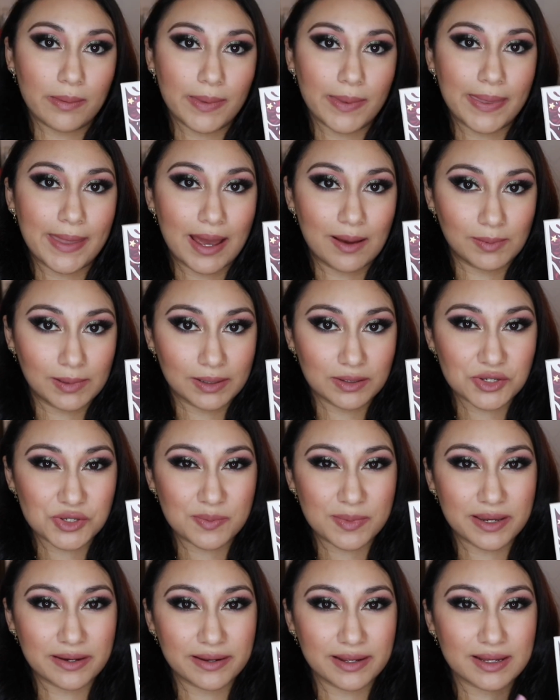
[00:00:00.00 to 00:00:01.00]
Nabla
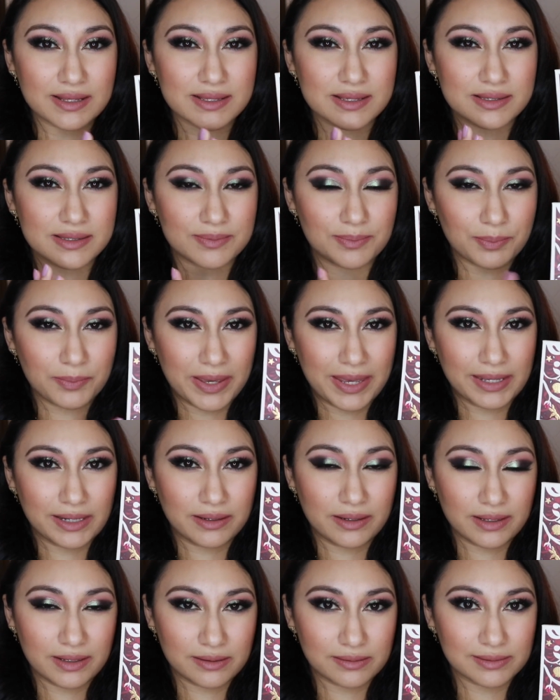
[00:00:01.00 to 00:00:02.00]
Cosmetics is made
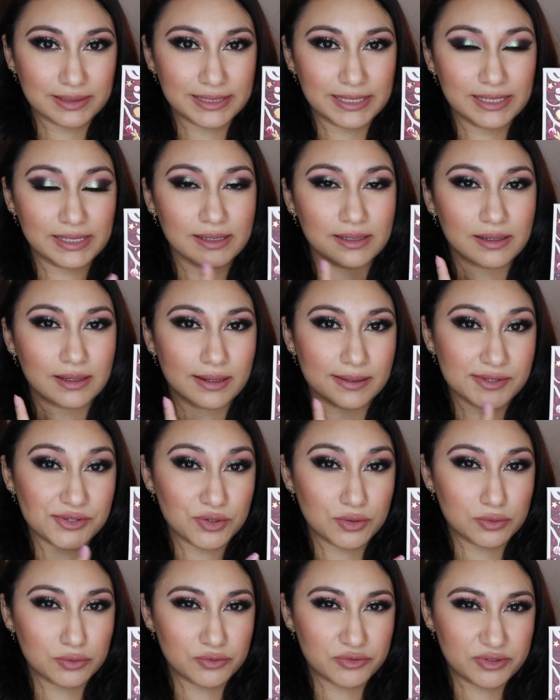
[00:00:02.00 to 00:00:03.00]
in Italy, it's
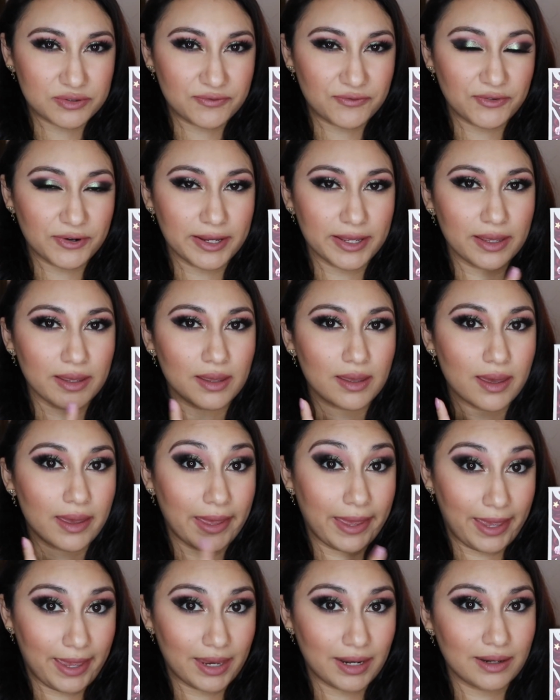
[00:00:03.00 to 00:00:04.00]
cruelty-free,
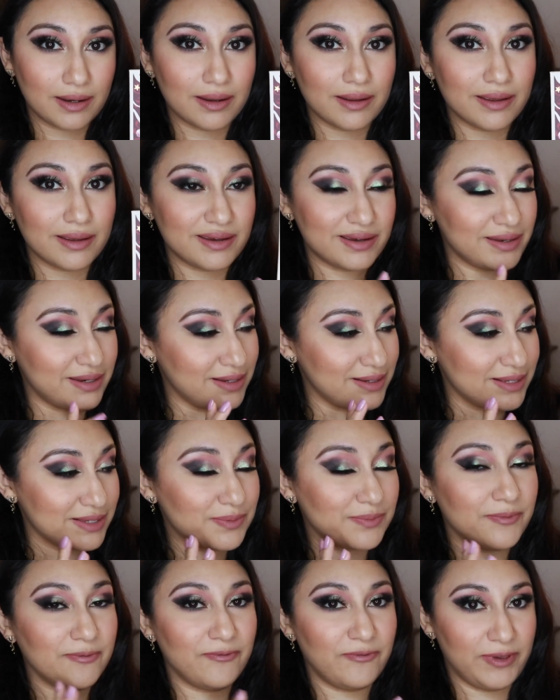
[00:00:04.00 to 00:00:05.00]
and it
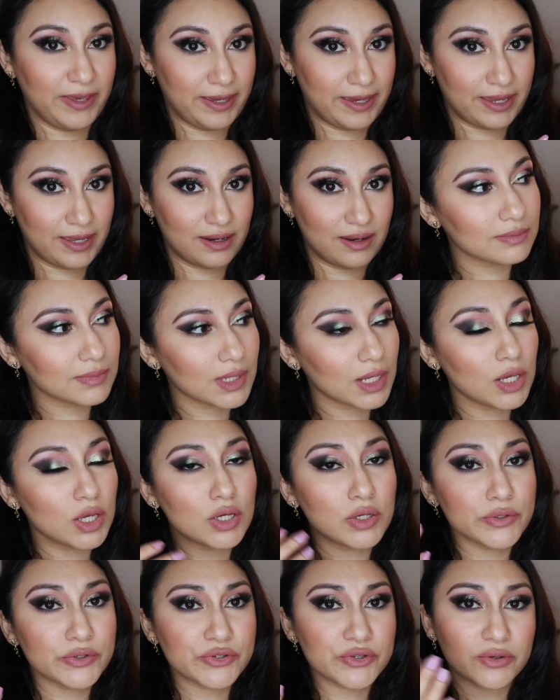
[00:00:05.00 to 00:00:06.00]
is vegan.
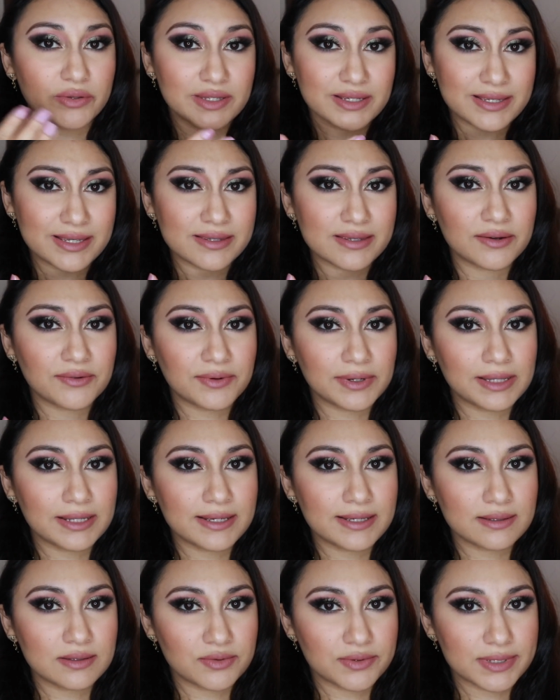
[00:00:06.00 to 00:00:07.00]
So this is a
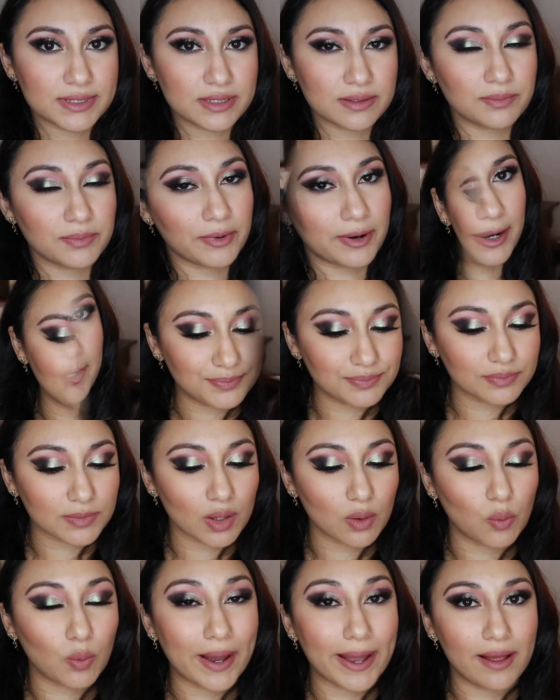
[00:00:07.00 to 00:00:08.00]
really interesting brand.
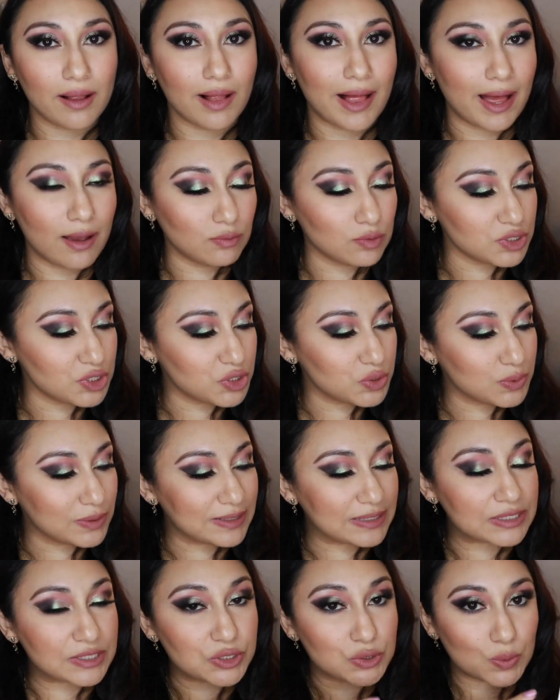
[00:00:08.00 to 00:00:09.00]
While I was
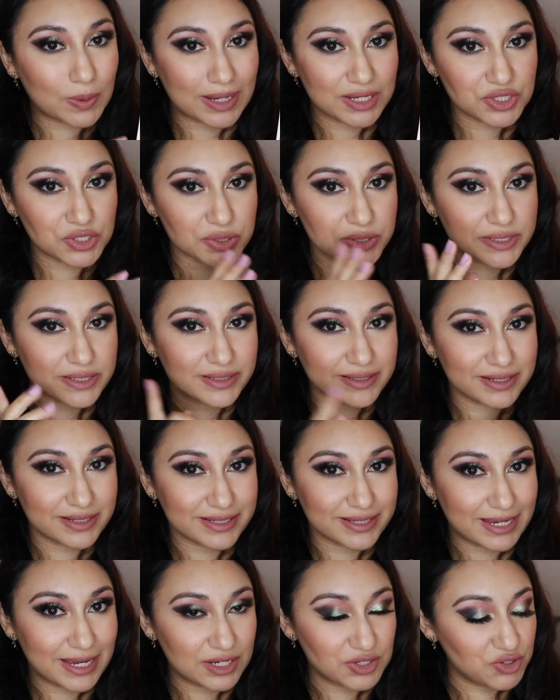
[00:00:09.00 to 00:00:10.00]
doing the swatches on
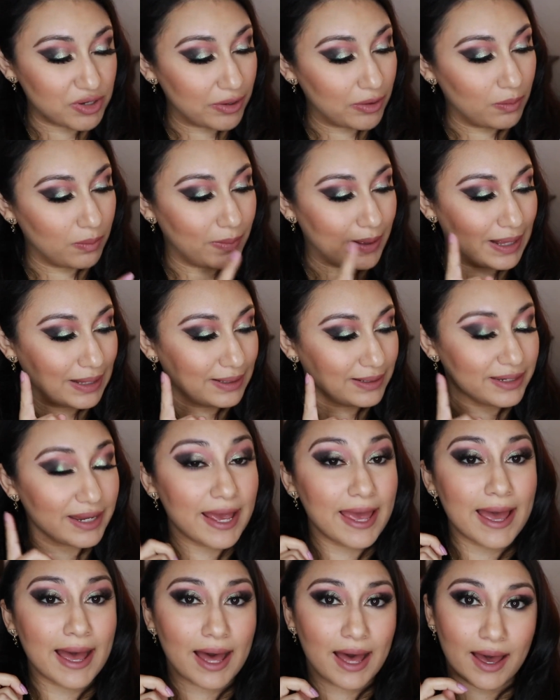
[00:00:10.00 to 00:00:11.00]
this eyeshadow palette,
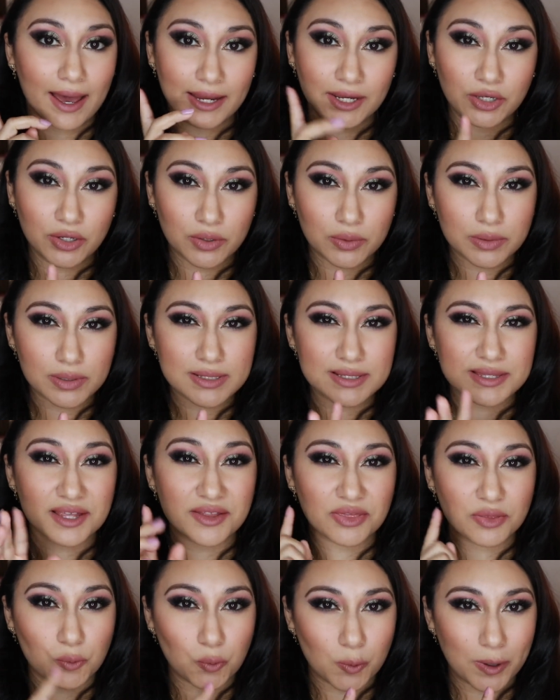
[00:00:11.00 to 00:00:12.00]
I noticed
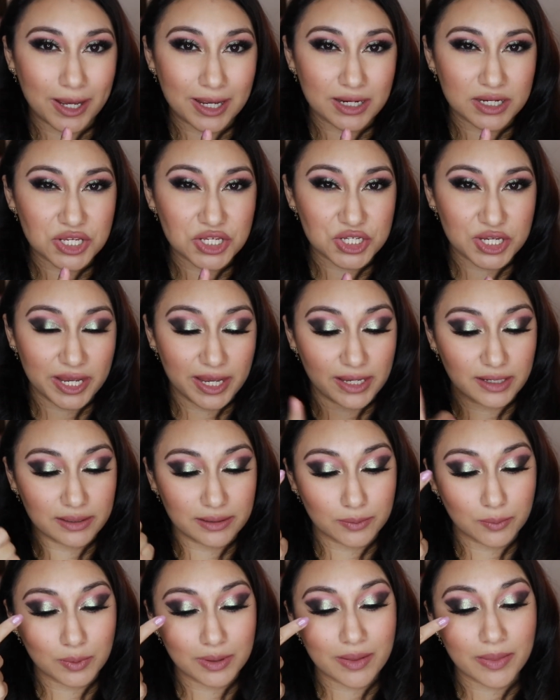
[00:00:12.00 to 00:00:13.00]
that one shade,
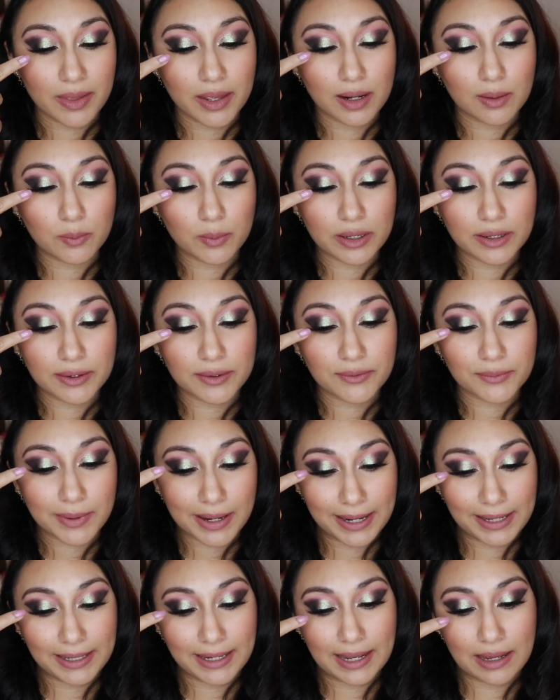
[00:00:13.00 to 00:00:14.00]
the one that I'm wearing
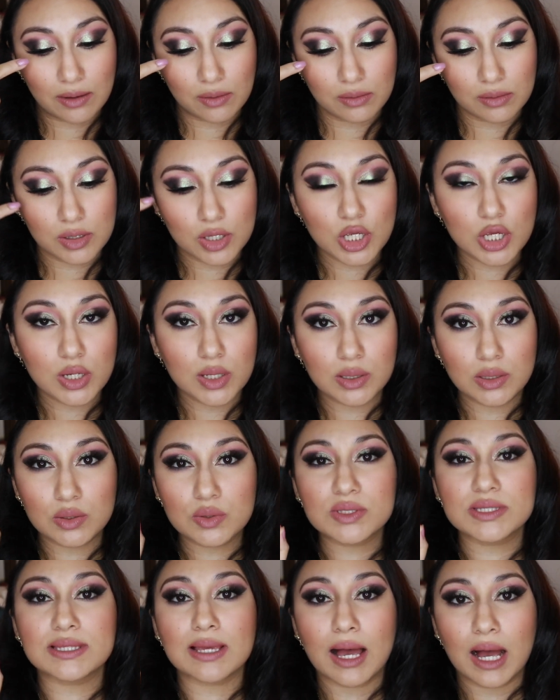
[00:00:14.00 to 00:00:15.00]
right now,
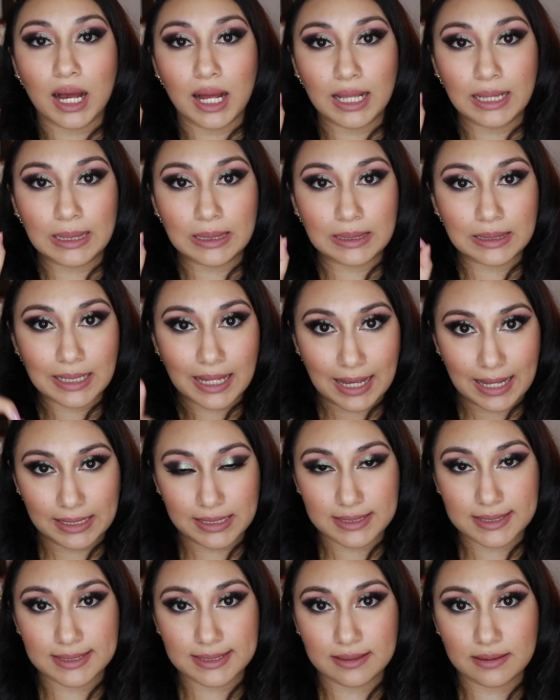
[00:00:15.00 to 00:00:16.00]
looks a lot,
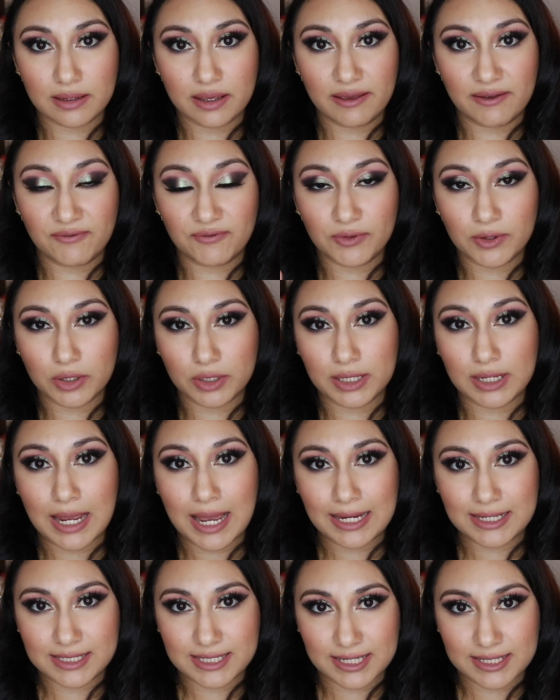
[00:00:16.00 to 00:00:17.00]
if not
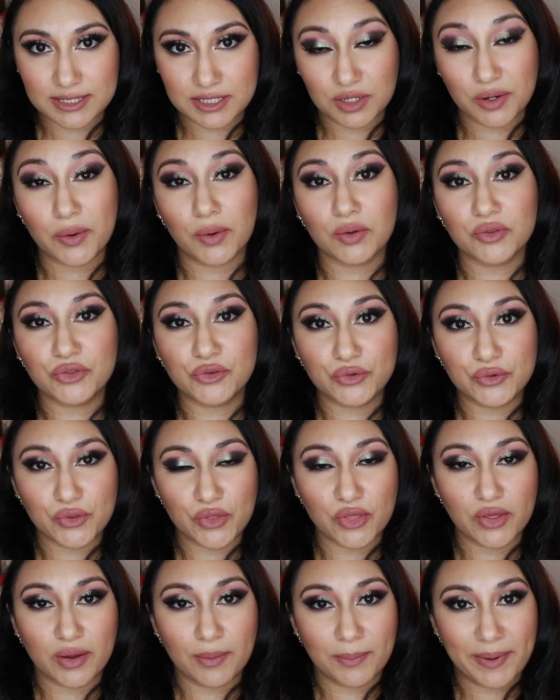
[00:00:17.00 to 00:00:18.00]
identical, to
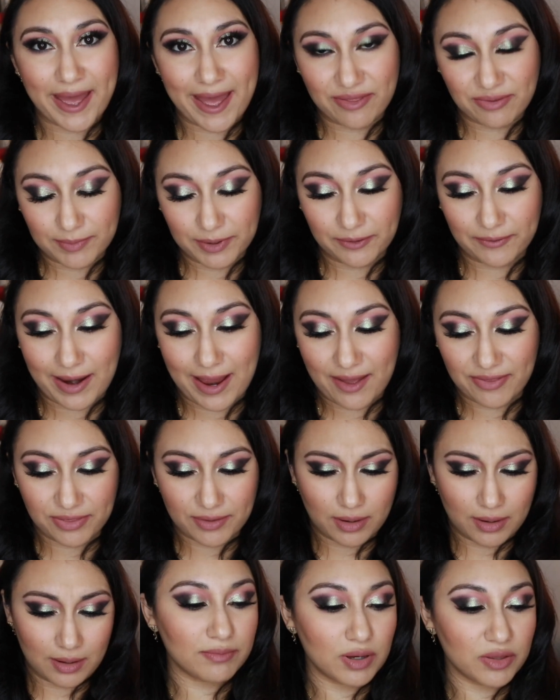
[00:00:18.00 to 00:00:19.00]
the Mcgrath
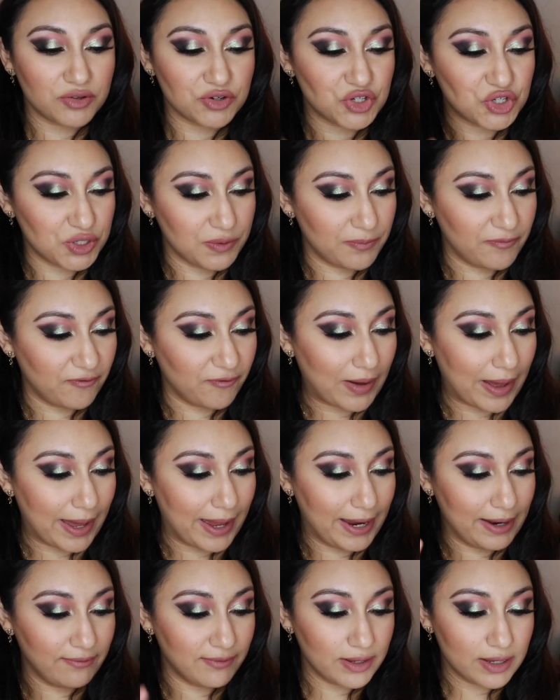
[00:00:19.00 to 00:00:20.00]
Mothership
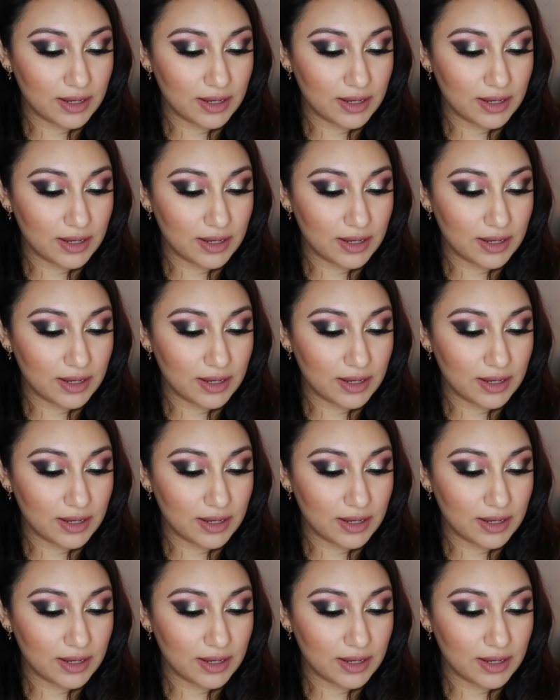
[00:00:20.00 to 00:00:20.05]
5.